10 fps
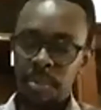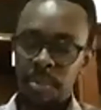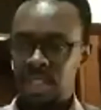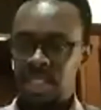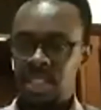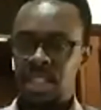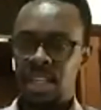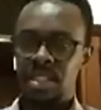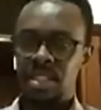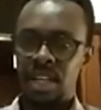
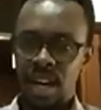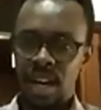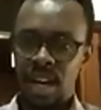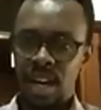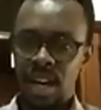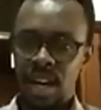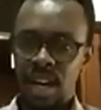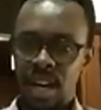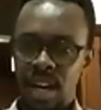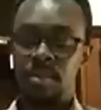politicians, and other people